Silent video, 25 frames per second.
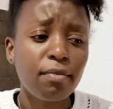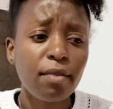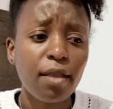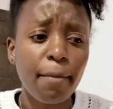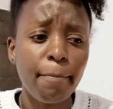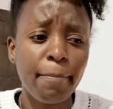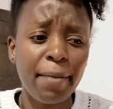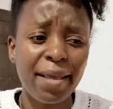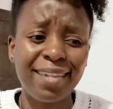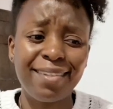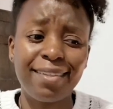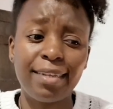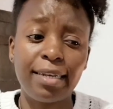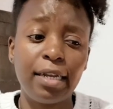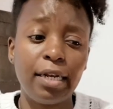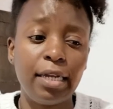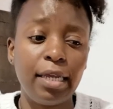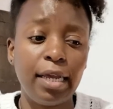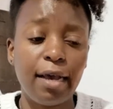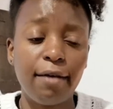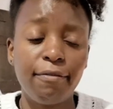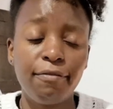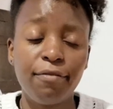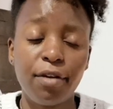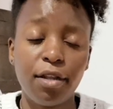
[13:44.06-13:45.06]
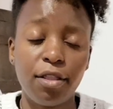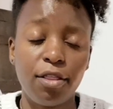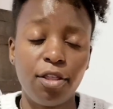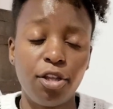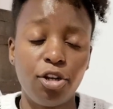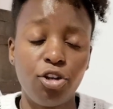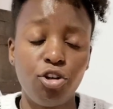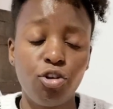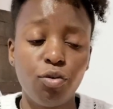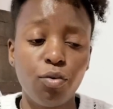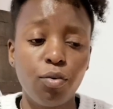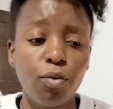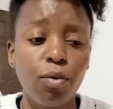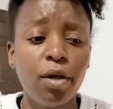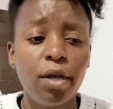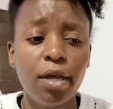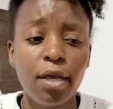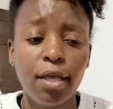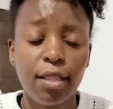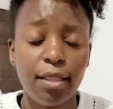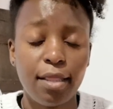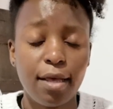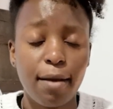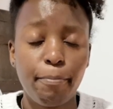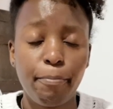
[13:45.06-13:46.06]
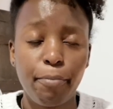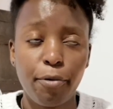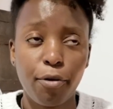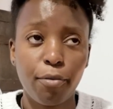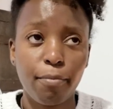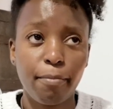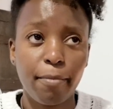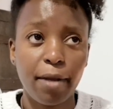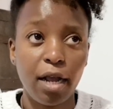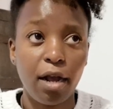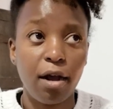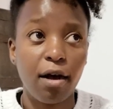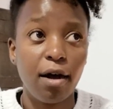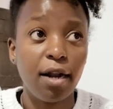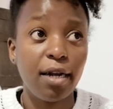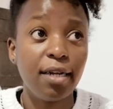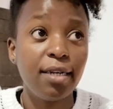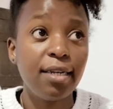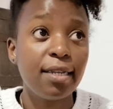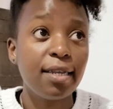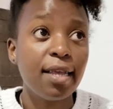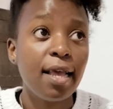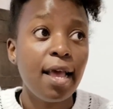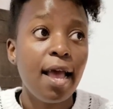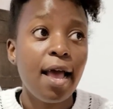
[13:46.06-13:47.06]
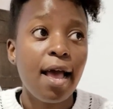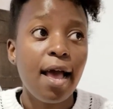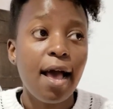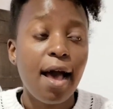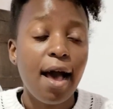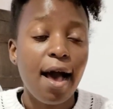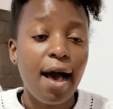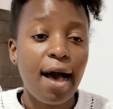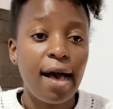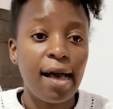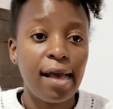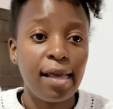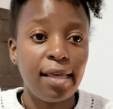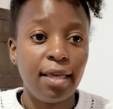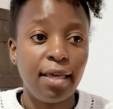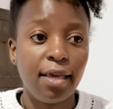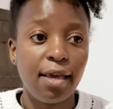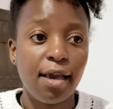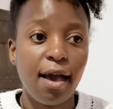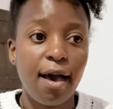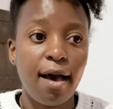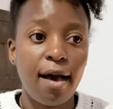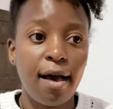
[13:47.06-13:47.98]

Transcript: basically after the 2 that broke my heart, I